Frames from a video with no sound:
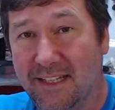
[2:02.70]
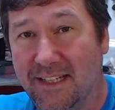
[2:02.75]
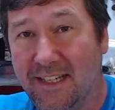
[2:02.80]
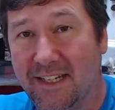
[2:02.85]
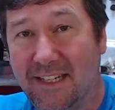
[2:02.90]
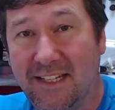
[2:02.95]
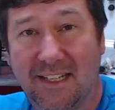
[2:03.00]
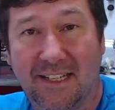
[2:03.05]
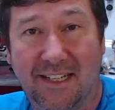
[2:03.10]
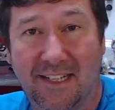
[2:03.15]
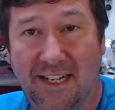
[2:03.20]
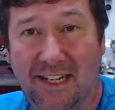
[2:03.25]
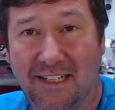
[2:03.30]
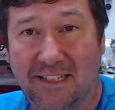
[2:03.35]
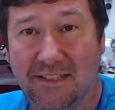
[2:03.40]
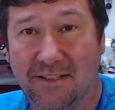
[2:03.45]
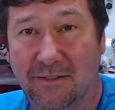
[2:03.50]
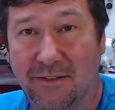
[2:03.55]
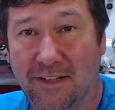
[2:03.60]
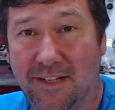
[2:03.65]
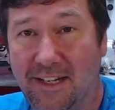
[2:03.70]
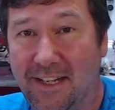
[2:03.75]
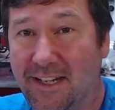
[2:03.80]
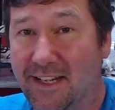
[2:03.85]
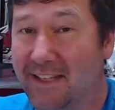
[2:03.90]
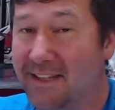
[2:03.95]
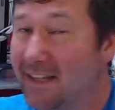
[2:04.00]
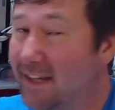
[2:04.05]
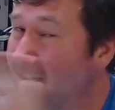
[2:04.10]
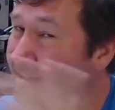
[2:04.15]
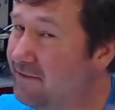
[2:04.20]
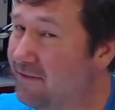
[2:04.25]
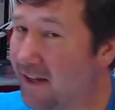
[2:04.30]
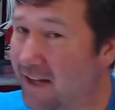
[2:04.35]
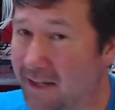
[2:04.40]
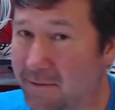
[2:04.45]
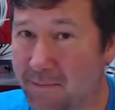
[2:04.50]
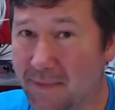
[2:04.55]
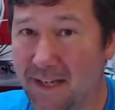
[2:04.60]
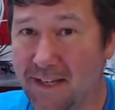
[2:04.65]
they need to connect to it. And they
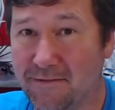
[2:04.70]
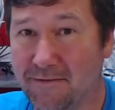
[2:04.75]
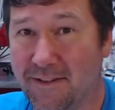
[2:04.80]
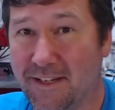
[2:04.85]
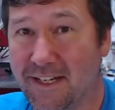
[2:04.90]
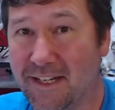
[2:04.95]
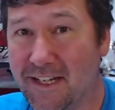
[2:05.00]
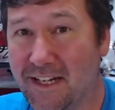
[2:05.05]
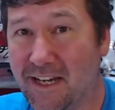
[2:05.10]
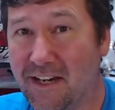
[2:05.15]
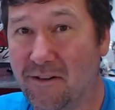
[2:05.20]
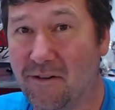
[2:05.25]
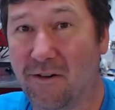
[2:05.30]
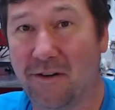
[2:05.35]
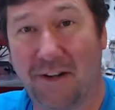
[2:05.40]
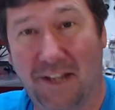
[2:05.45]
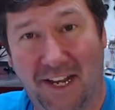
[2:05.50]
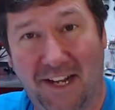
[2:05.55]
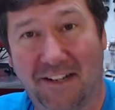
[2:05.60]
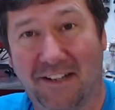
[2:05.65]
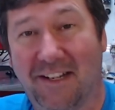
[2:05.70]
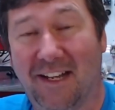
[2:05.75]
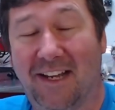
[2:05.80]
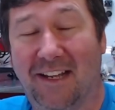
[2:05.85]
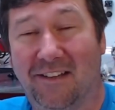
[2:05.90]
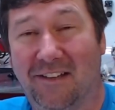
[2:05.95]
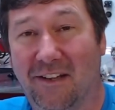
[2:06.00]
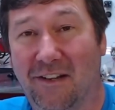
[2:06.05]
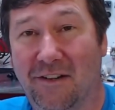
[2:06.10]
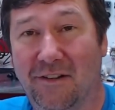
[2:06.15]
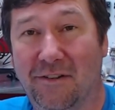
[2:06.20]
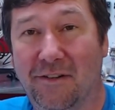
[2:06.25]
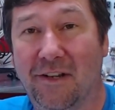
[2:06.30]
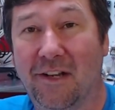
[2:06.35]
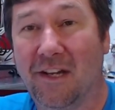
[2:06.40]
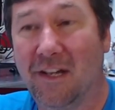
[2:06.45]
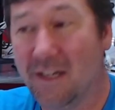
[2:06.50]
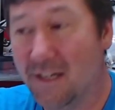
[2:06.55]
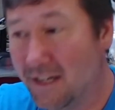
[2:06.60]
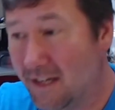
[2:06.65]
find my video on how to download
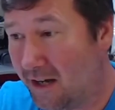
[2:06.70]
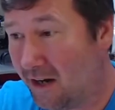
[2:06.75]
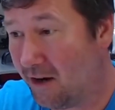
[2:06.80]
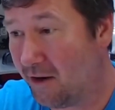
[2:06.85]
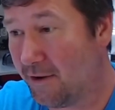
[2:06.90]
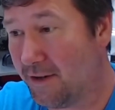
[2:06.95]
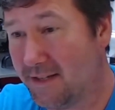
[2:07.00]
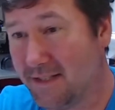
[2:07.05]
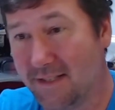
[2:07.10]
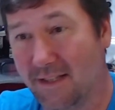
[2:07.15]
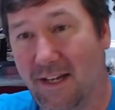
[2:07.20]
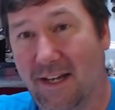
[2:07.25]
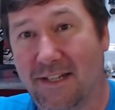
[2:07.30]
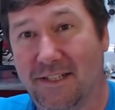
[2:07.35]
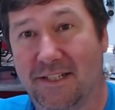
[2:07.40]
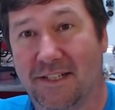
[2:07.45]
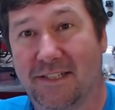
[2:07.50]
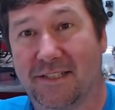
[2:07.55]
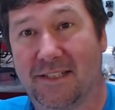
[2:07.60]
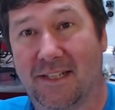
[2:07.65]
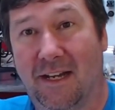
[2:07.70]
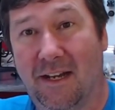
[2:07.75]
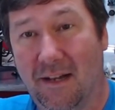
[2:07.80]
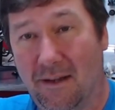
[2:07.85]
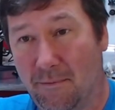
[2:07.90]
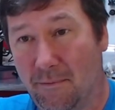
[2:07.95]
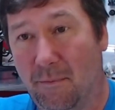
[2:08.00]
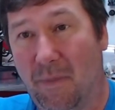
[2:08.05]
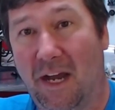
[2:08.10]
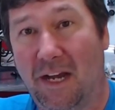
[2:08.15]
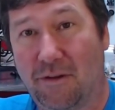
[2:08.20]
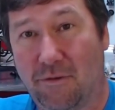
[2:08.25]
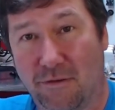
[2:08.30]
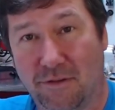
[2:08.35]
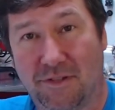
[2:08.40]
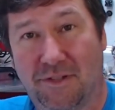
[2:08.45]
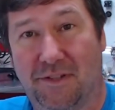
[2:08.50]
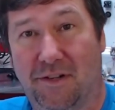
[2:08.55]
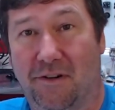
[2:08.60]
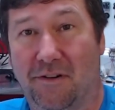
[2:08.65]
RS Logix
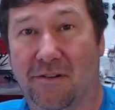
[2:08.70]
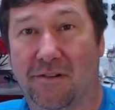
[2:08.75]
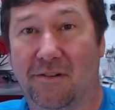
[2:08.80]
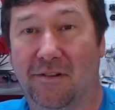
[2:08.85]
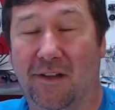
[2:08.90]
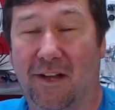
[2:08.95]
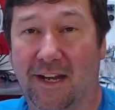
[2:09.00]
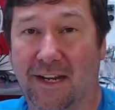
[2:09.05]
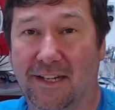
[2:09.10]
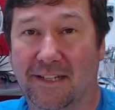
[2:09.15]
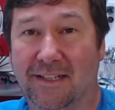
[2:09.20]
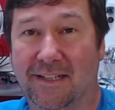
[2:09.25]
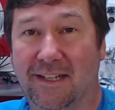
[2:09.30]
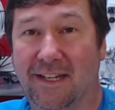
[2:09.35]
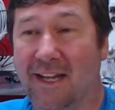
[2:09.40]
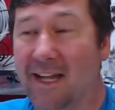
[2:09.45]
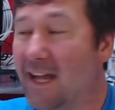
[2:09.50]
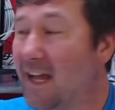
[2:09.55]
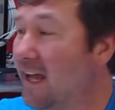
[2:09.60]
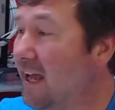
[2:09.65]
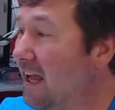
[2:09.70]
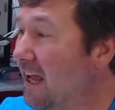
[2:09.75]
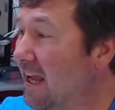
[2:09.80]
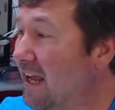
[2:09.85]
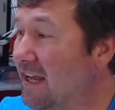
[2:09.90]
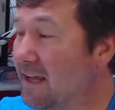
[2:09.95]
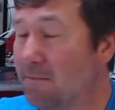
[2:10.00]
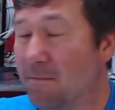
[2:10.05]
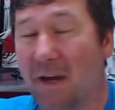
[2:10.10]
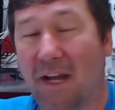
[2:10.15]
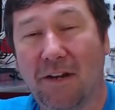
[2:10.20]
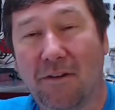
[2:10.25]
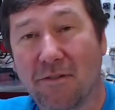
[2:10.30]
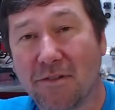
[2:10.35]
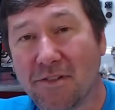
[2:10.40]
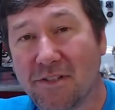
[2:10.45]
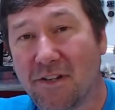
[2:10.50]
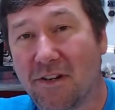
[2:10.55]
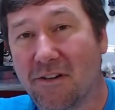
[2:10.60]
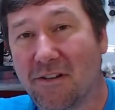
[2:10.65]
MicroStarter Lite. And
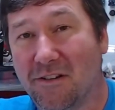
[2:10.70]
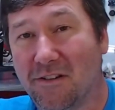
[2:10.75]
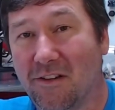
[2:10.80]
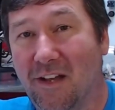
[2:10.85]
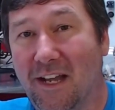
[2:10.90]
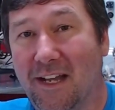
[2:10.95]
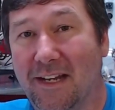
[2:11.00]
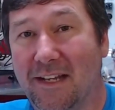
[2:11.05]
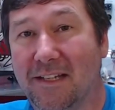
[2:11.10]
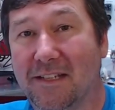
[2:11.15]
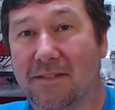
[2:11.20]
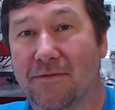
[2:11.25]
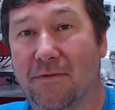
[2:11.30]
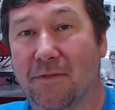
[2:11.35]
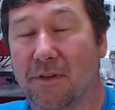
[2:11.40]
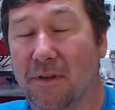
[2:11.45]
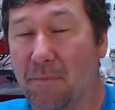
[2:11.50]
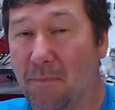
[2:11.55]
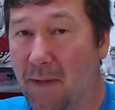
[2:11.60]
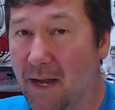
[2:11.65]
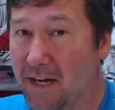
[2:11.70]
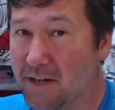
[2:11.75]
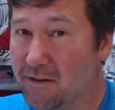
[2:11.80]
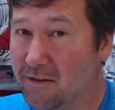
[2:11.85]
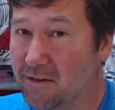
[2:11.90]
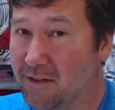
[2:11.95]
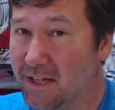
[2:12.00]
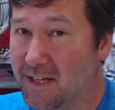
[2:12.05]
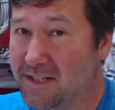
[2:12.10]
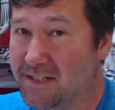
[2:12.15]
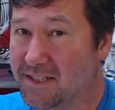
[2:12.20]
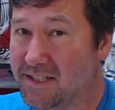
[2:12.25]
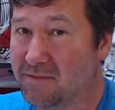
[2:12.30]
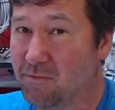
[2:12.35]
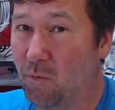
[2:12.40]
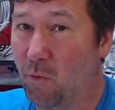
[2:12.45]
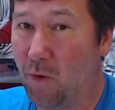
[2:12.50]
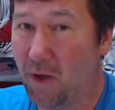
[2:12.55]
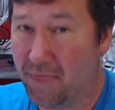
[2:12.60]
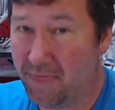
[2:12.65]
MicroStarter Lite is for the Micrologix
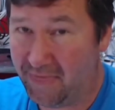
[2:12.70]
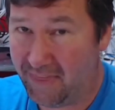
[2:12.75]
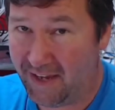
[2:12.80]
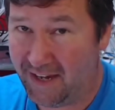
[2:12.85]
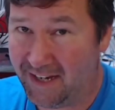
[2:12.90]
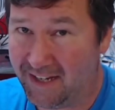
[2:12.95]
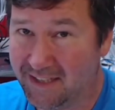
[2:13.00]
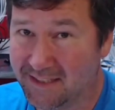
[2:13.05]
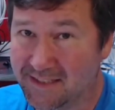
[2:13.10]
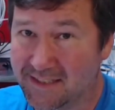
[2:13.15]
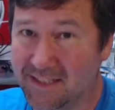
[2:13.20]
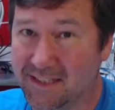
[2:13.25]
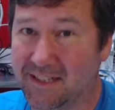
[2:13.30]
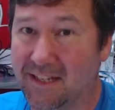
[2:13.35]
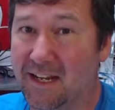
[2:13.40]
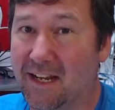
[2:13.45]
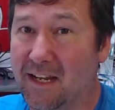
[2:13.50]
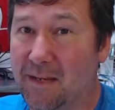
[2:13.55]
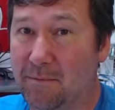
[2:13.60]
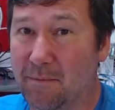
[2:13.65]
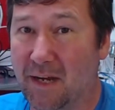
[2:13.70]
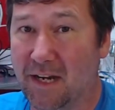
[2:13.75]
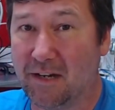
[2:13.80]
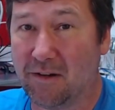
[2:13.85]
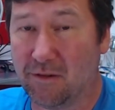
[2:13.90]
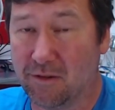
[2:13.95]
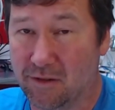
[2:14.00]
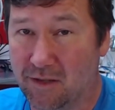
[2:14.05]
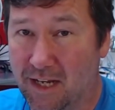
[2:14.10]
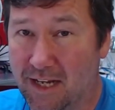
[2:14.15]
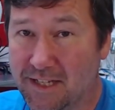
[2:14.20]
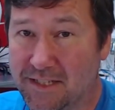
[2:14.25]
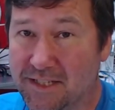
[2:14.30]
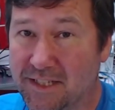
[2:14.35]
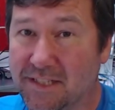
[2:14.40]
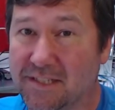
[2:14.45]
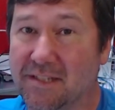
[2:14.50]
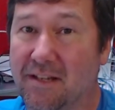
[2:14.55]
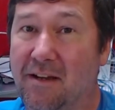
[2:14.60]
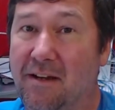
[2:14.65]
1000 and
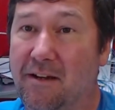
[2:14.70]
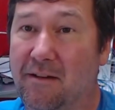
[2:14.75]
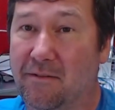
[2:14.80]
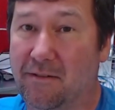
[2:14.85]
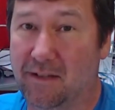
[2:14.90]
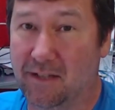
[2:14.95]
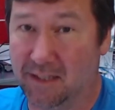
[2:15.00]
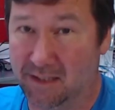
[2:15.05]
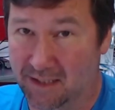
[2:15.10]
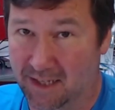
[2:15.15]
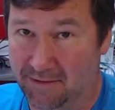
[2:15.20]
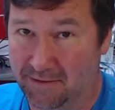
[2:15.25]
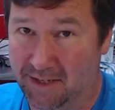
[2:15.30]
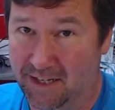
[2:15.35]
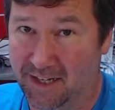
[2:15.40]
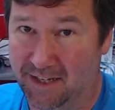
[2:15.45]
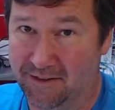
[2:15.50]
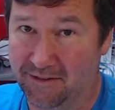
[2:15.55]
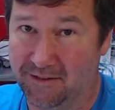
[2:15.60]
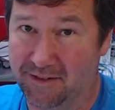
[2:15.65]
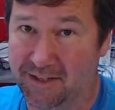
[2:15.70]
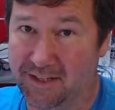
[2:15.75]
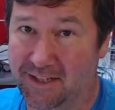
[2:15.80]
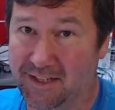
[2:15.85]
Micrologix 1100.